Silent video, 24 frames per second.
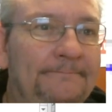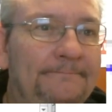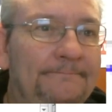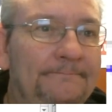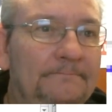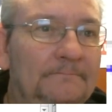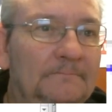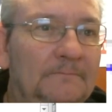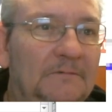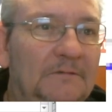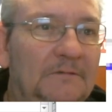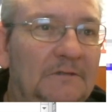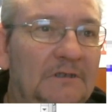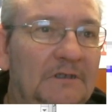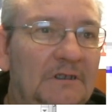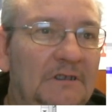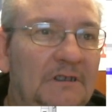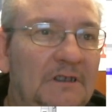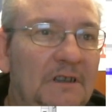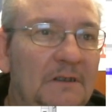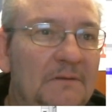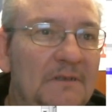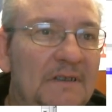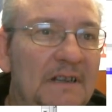And you can
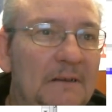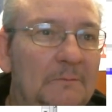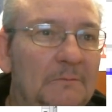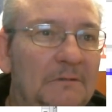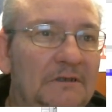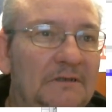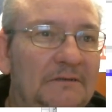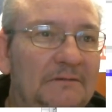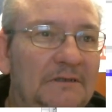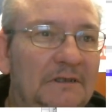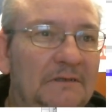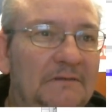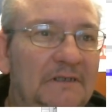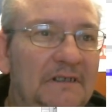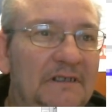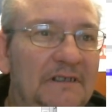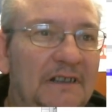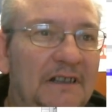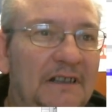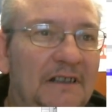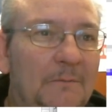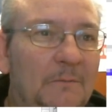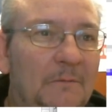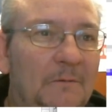close that one. Don't need that
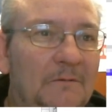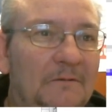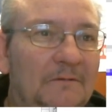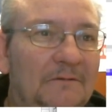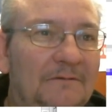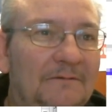anymore.